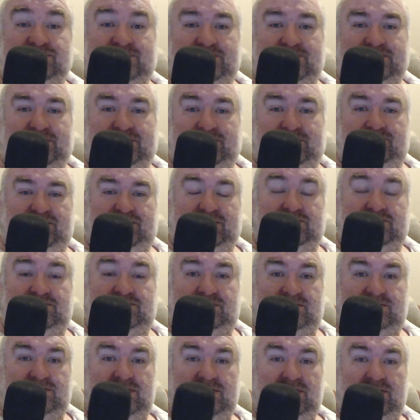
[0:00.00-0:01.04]

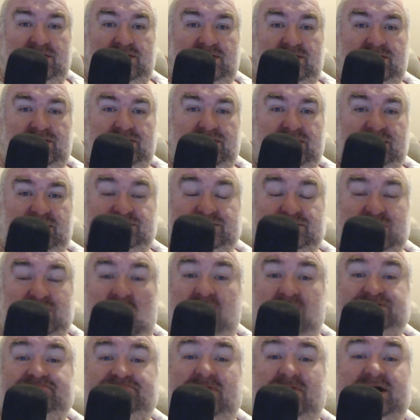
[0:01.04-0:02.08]
computer. It just
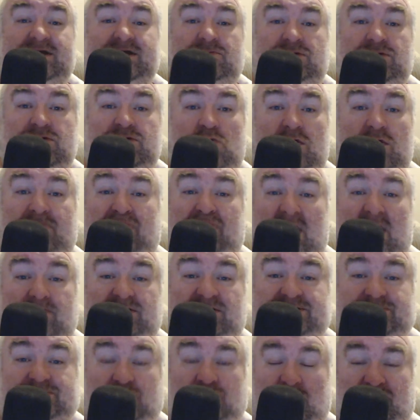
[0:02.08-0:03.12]
costs money when you want to publish
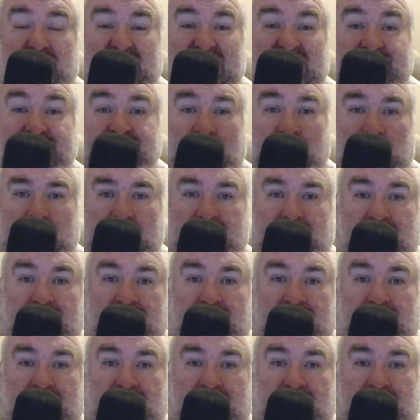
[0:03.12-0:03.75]
to a platform.